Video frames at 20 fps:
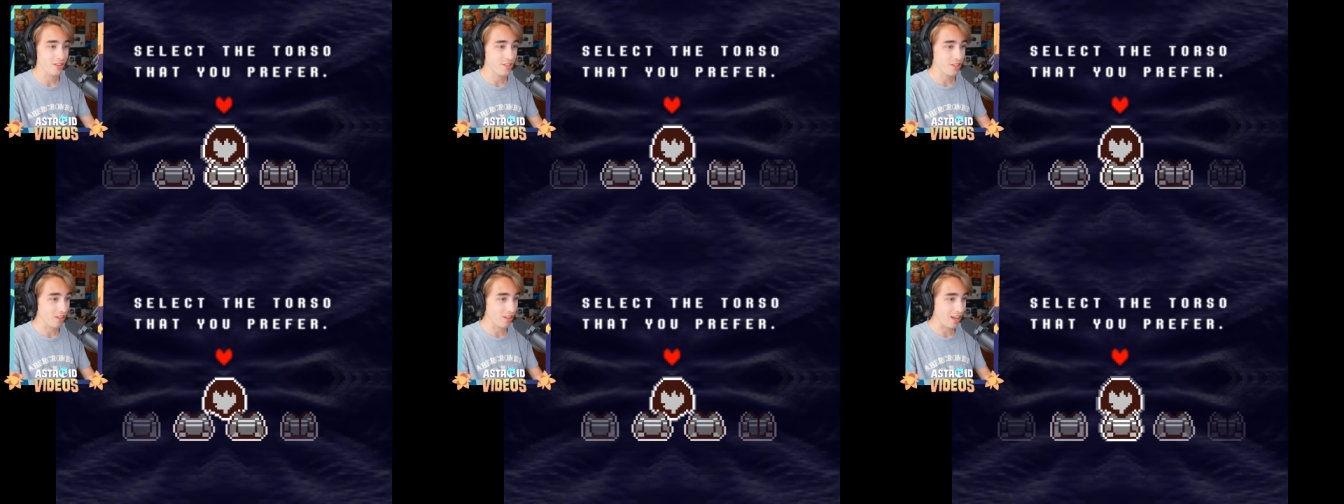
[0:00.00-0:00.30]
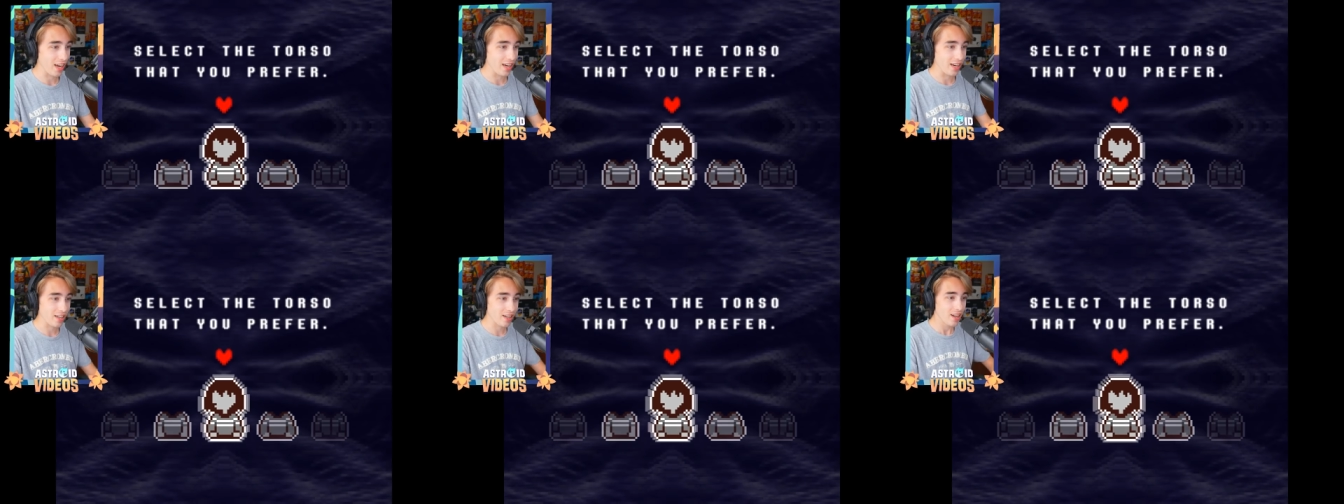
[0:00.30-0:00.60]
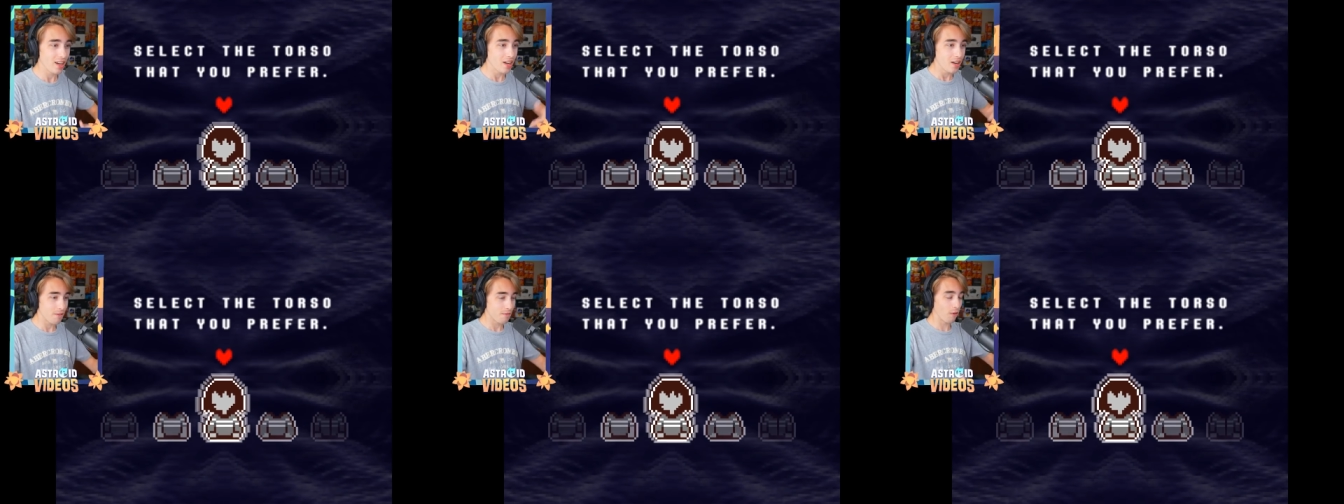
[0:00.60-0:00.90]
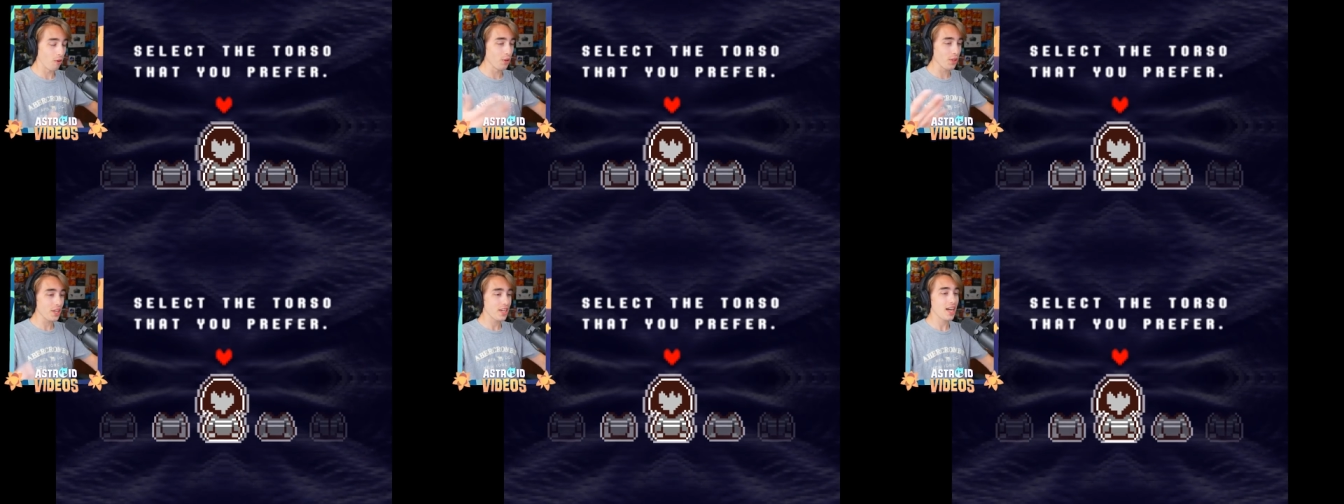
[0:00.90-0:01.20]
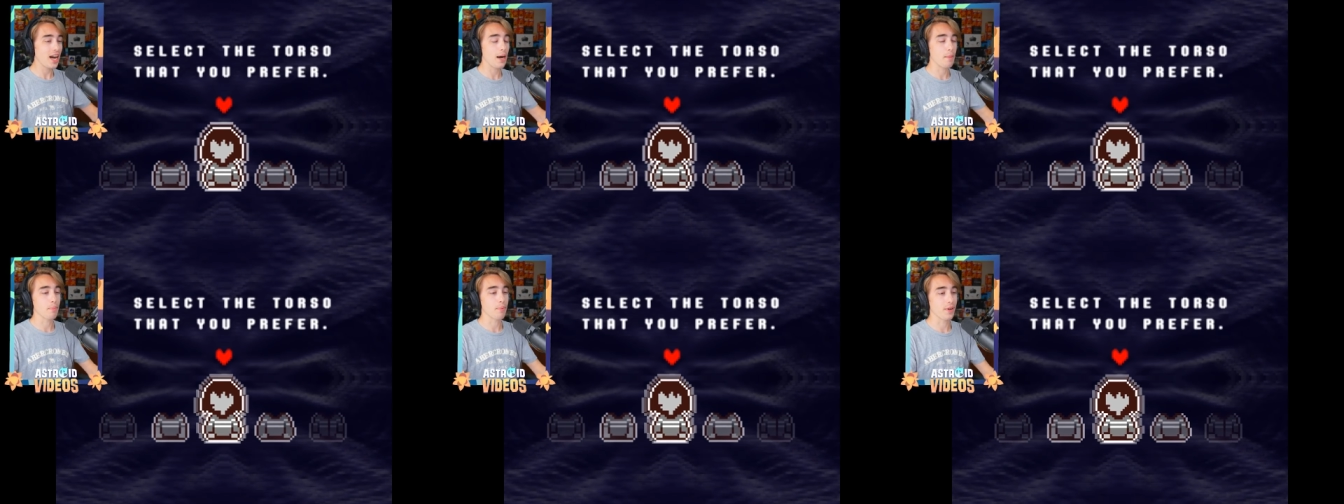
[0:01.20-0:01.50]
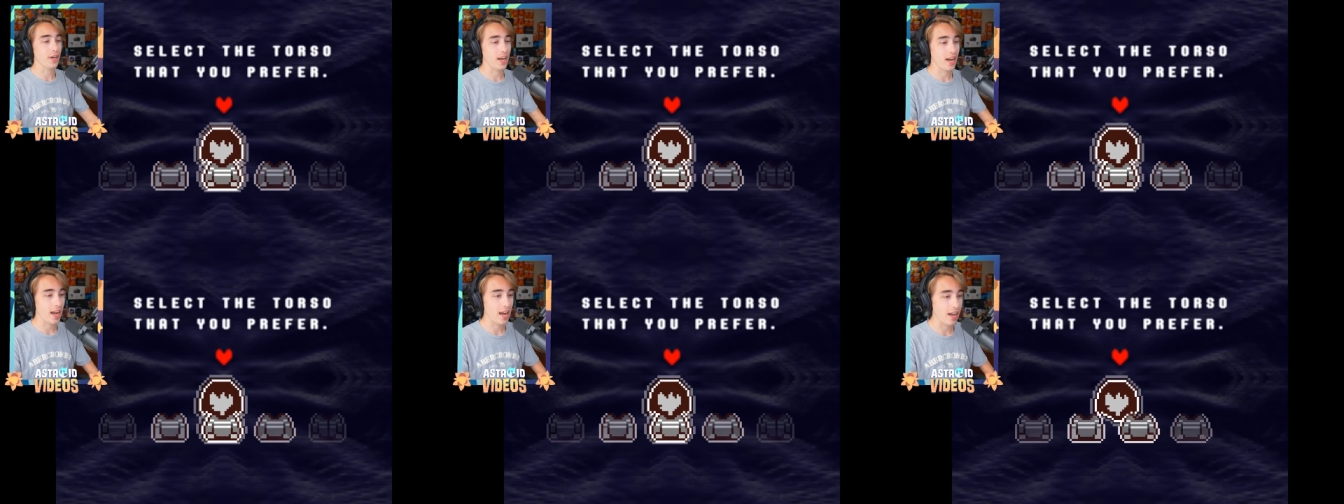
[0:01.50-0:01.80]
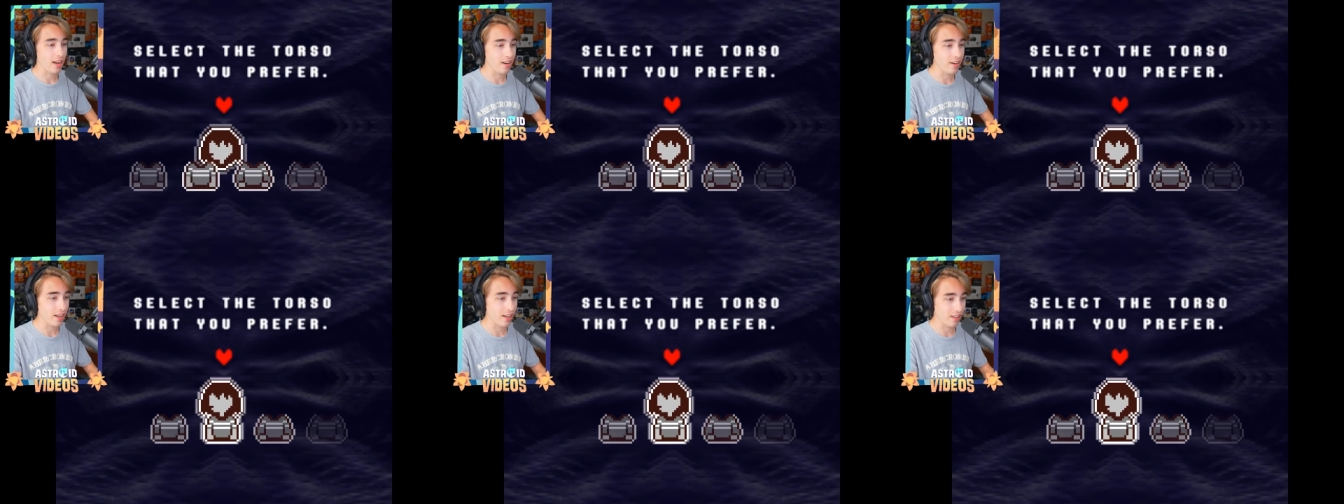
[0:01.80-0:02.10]
to like fully
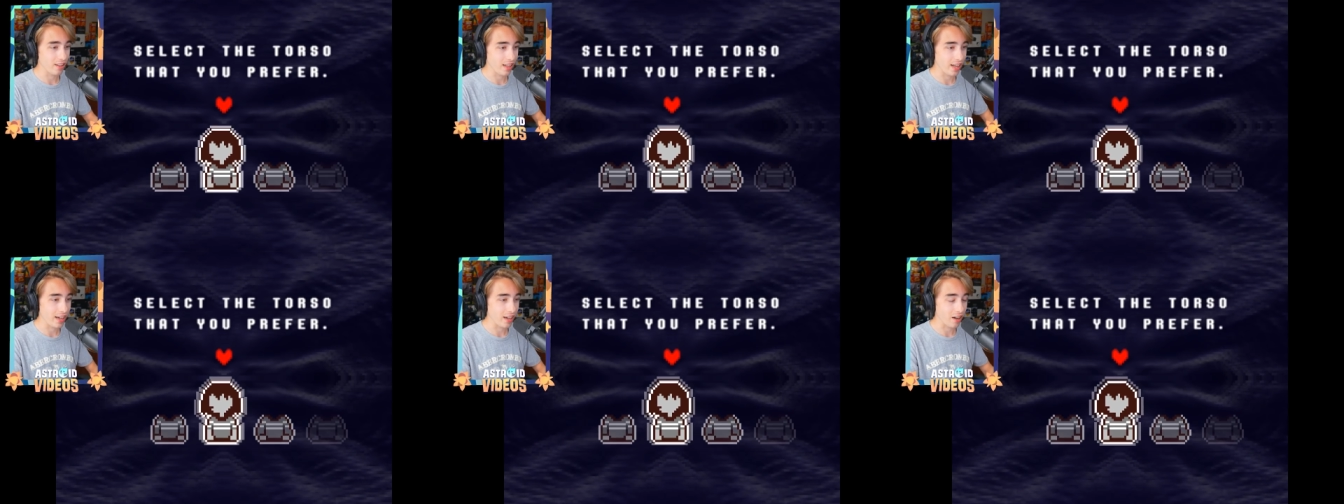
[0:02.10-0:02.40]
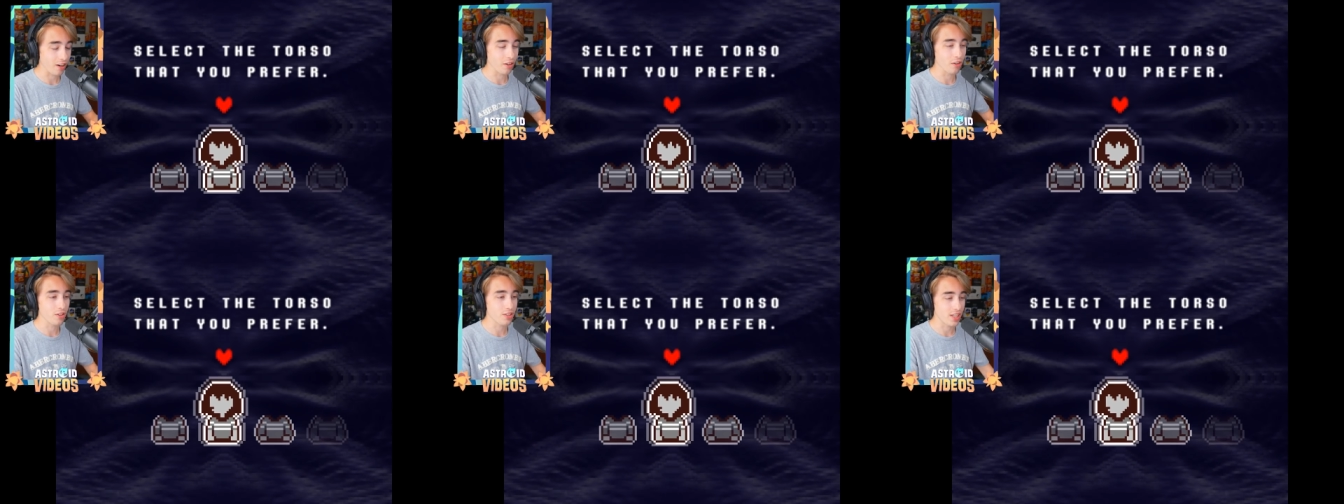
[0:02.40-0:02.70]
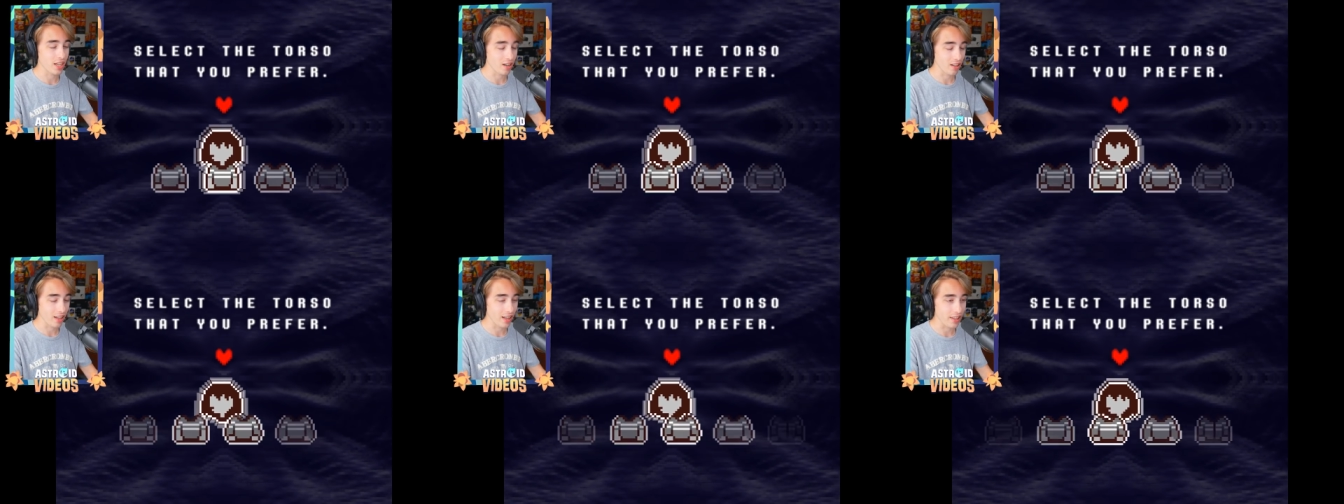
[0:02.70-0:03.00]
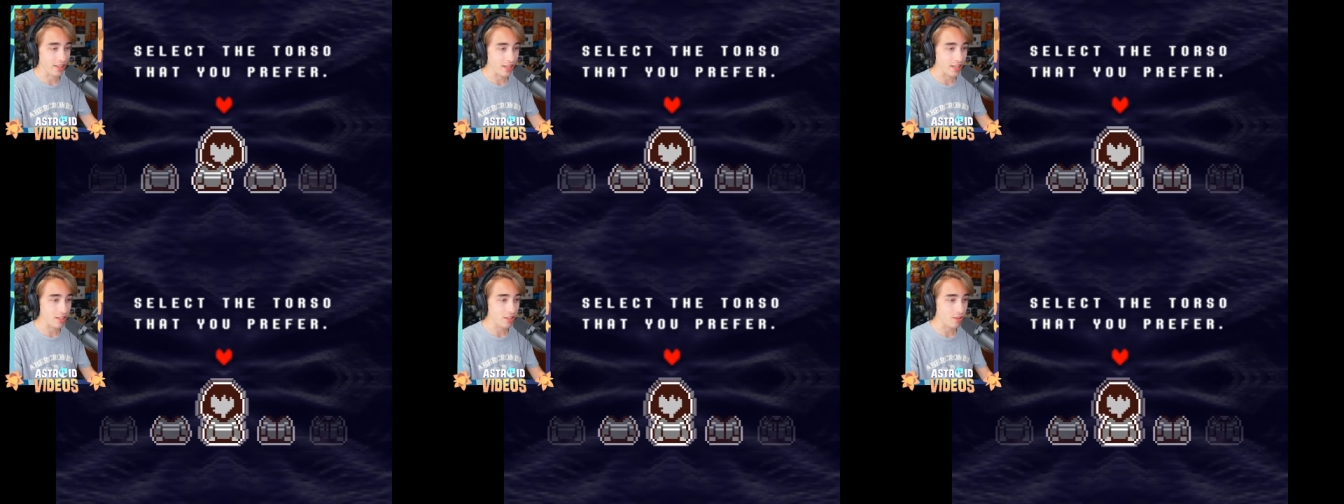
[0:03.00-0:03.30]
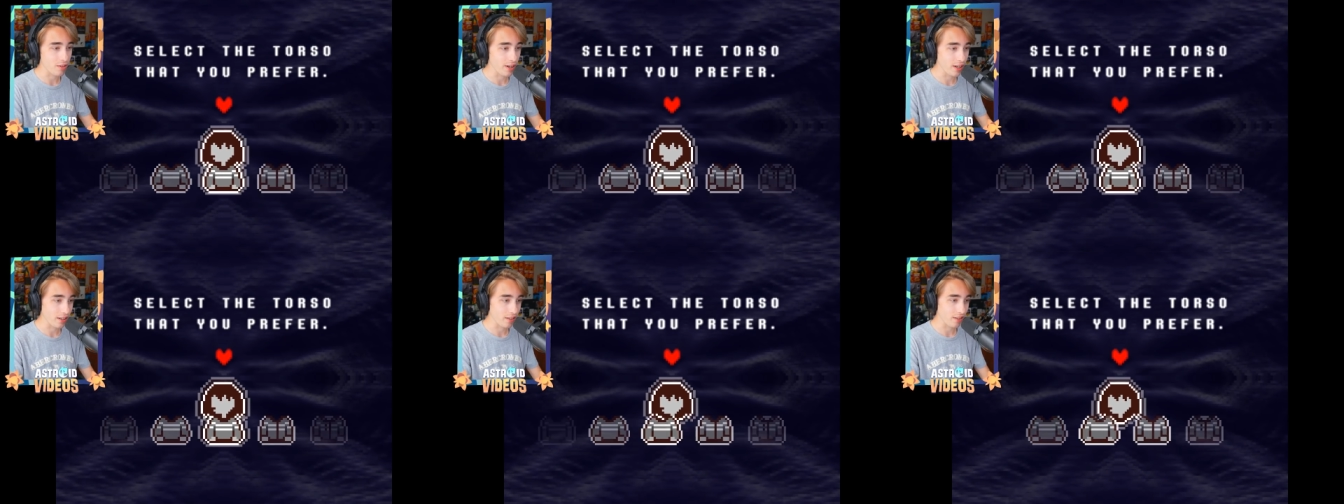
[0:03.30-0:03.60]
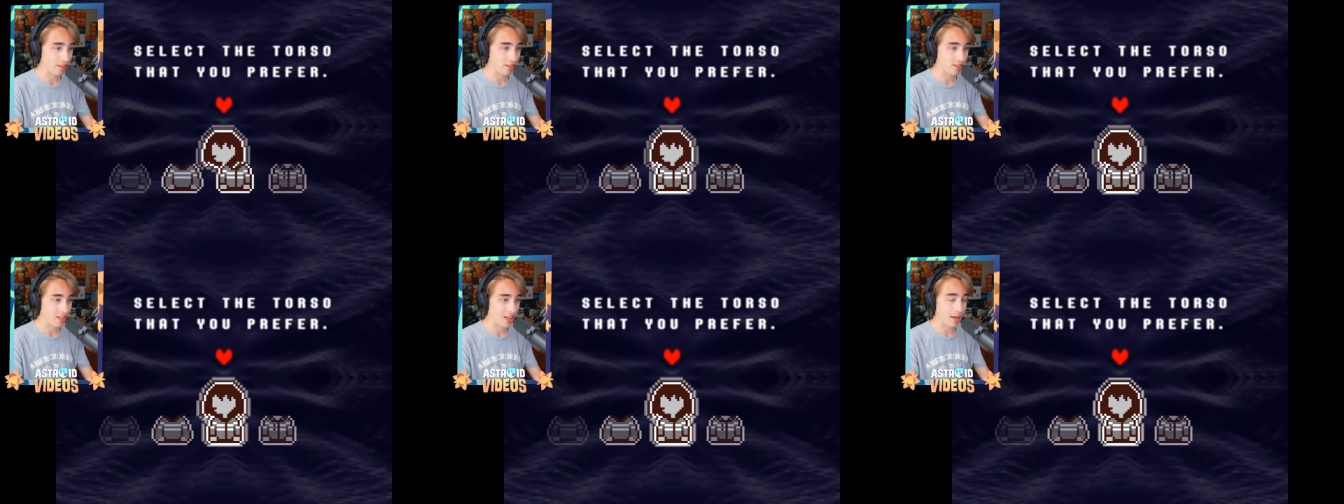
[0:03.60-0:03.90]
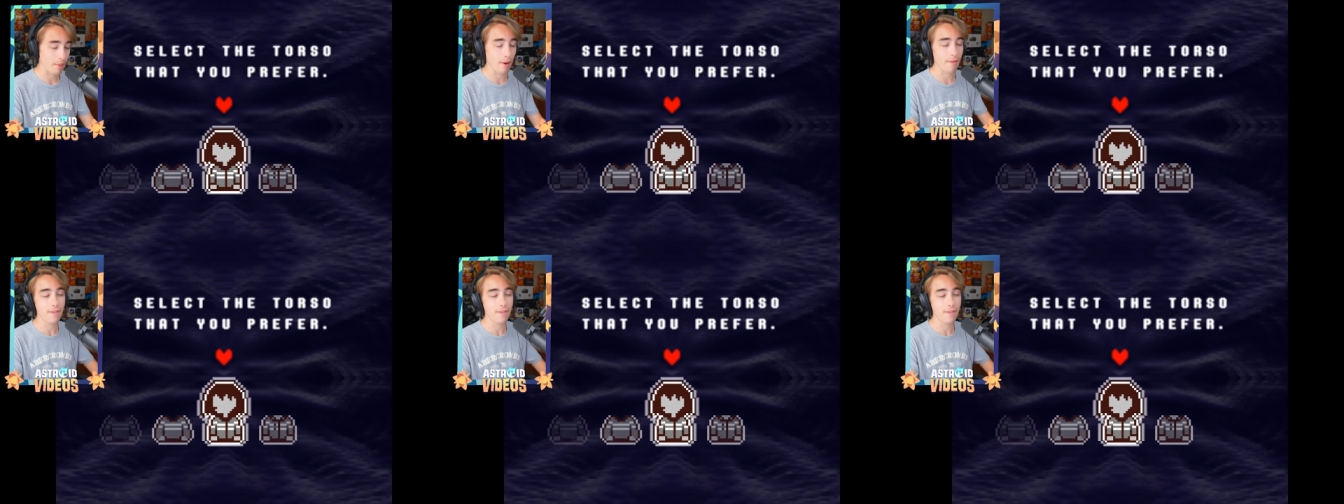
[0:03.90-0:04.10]
comprehend and like understand a lot of the Easter eggs in this game.